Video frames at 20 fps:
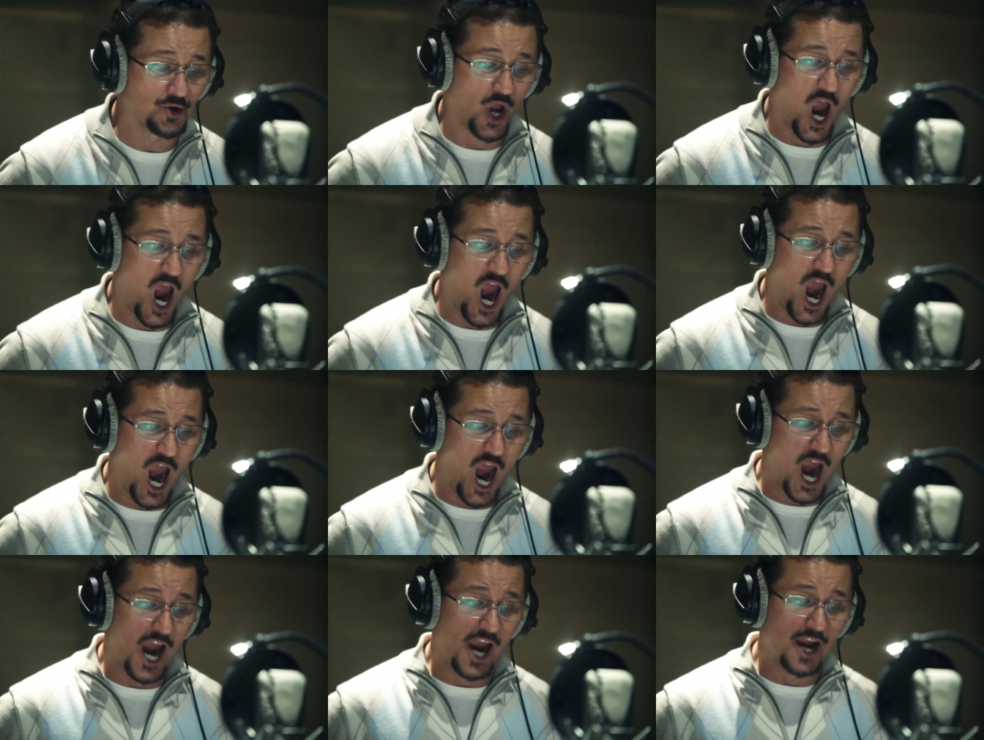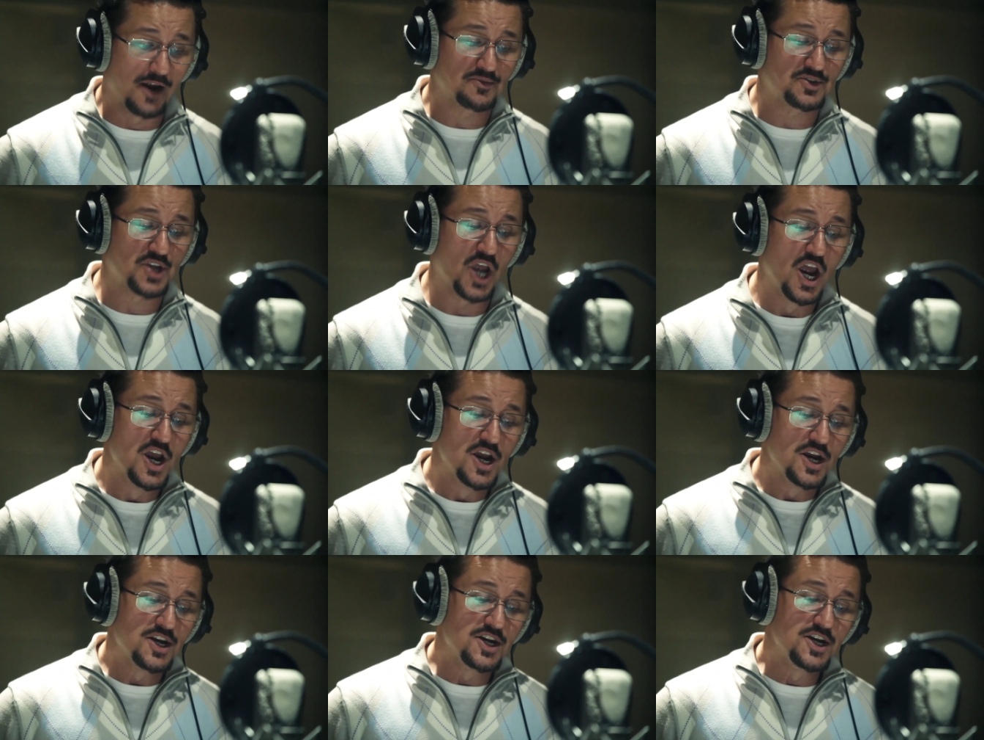if
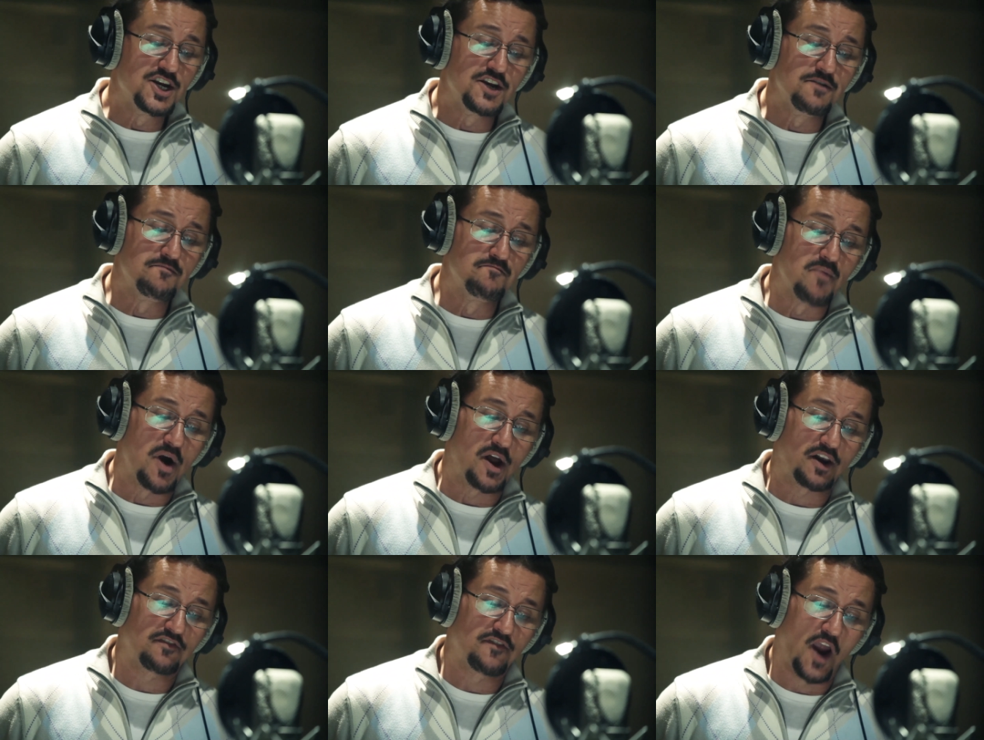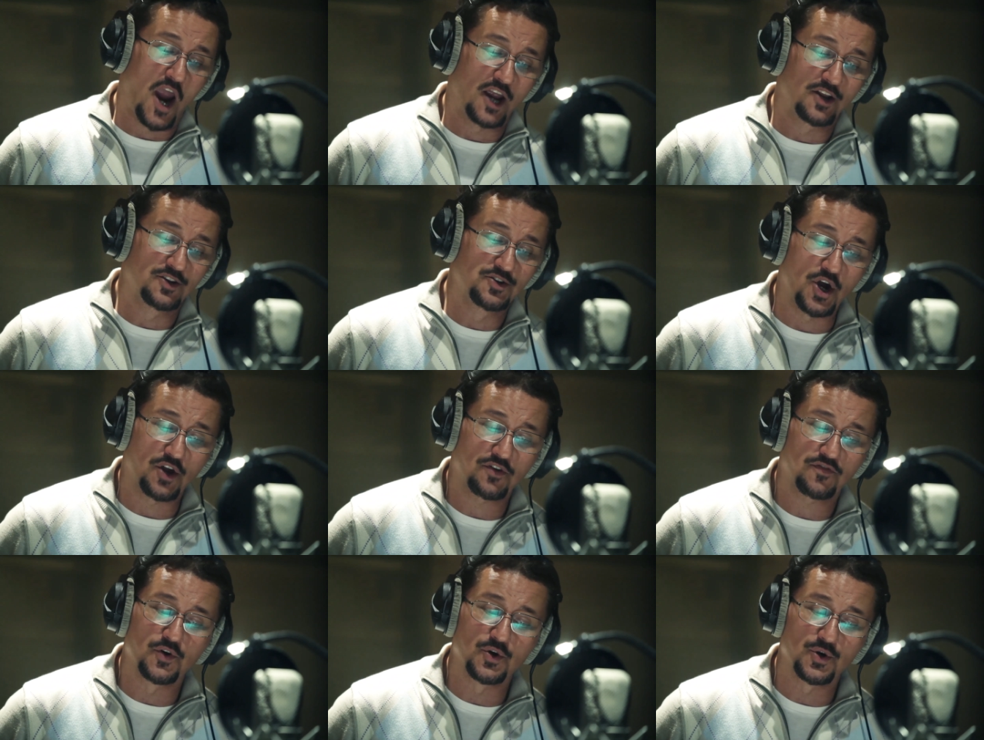a singer
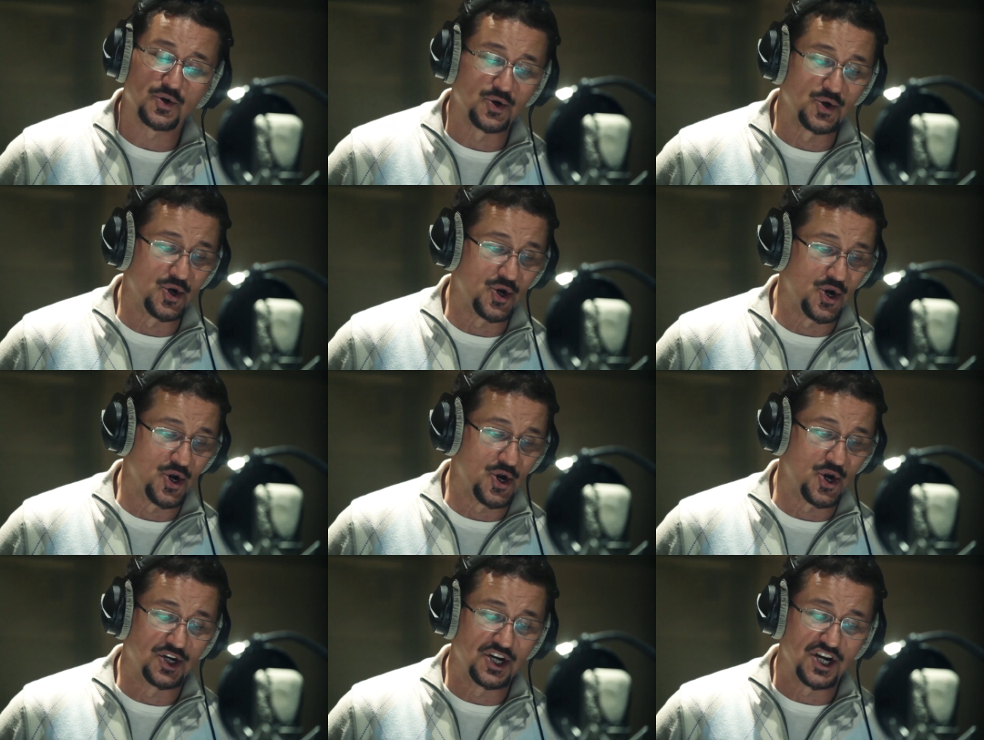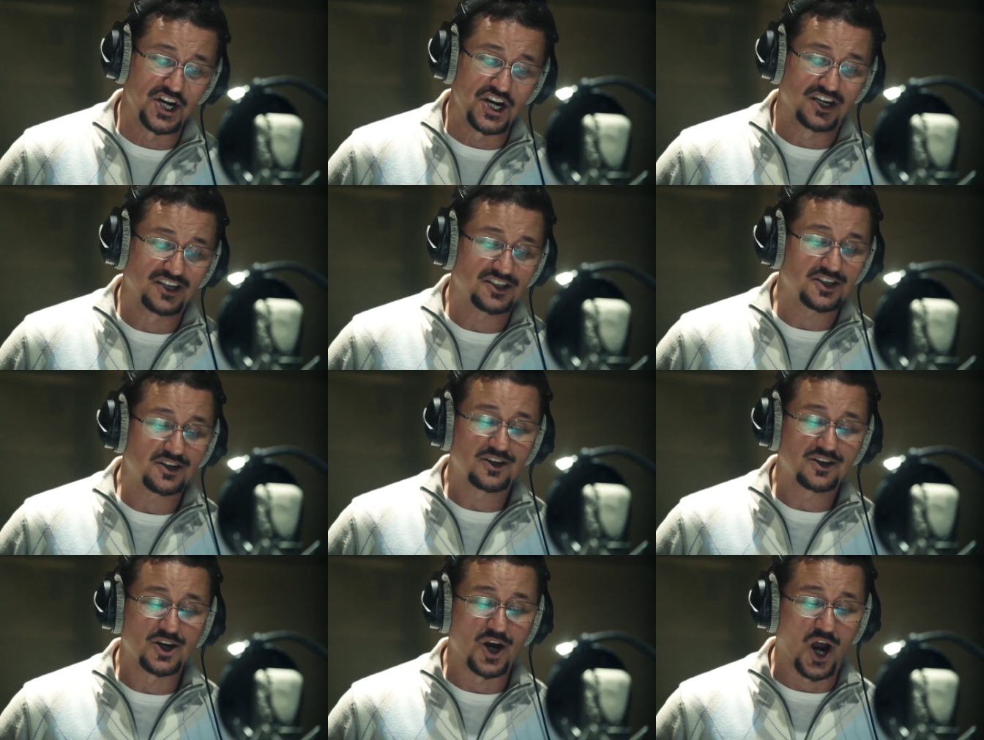is very serious
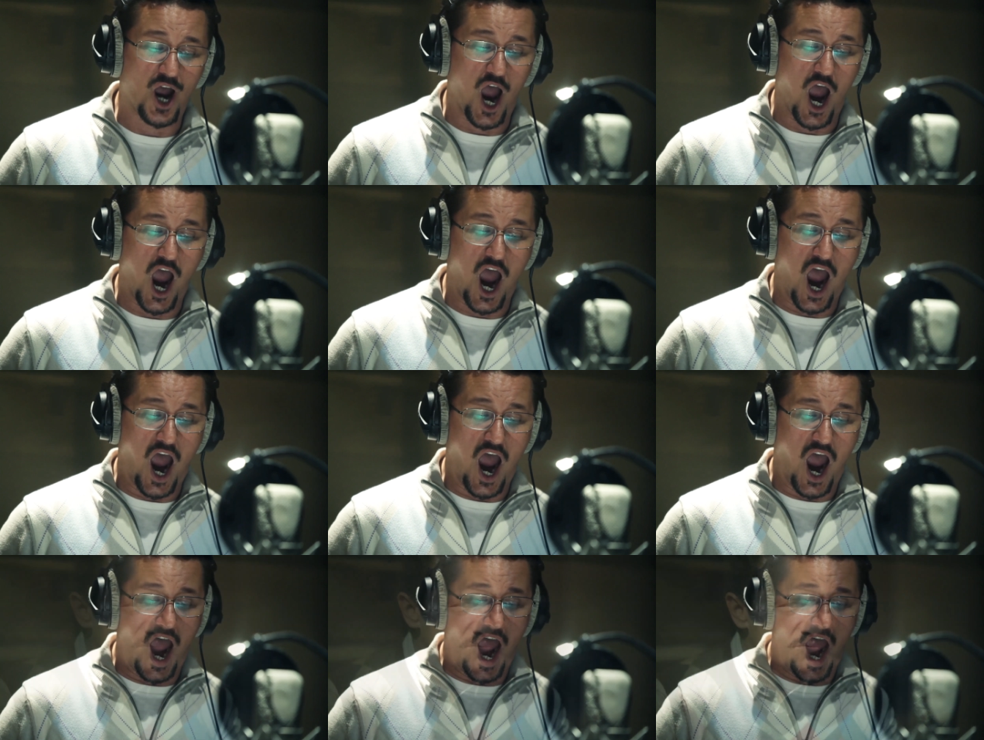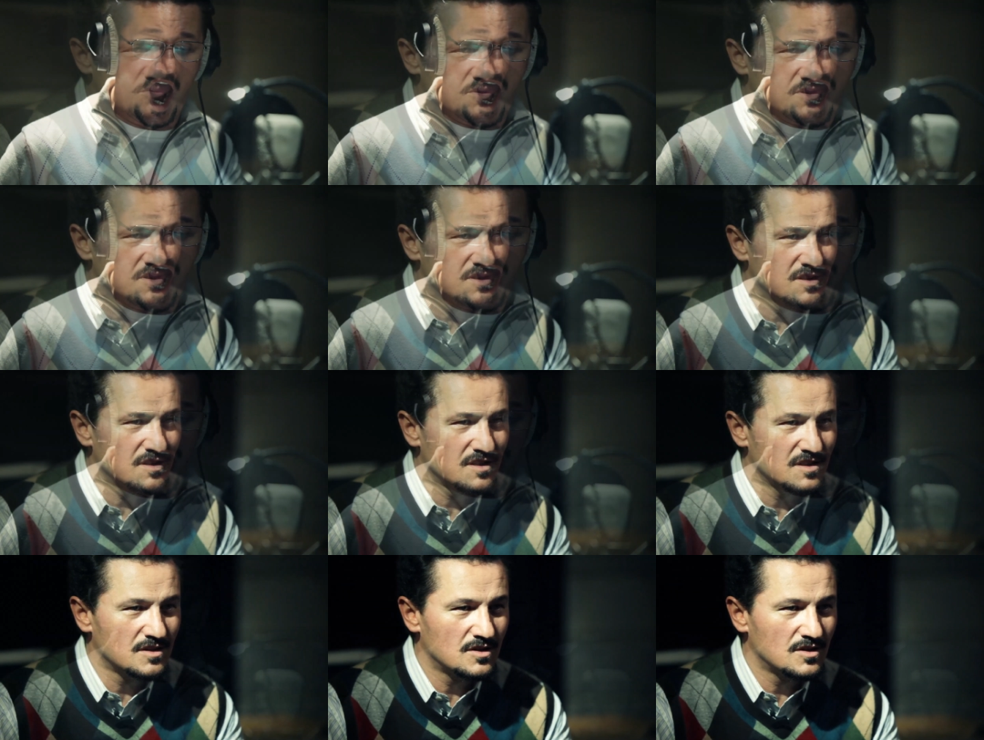with that, what he's doing,